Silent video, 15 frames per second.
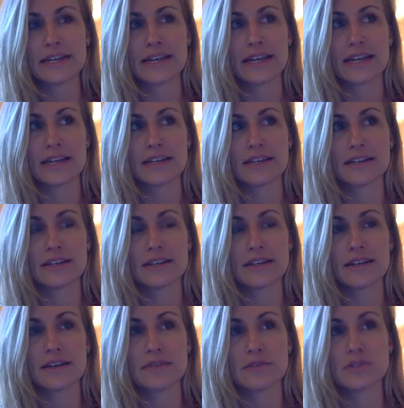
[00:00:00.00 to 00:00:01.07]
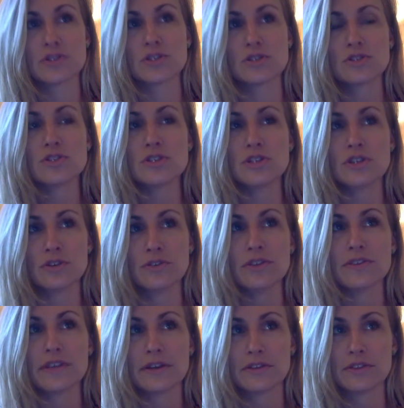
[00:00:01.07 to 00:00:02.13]
And the students knew
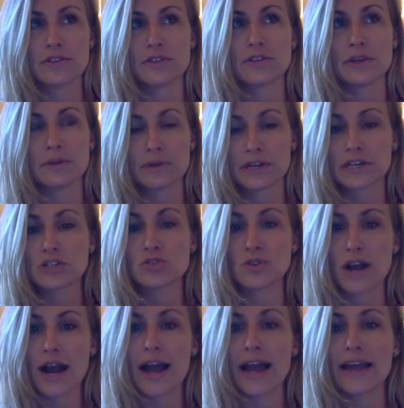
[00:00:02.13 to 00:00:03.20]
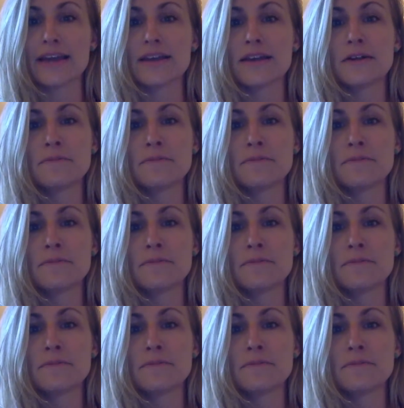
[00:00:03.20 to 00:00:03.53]
that they were going to dry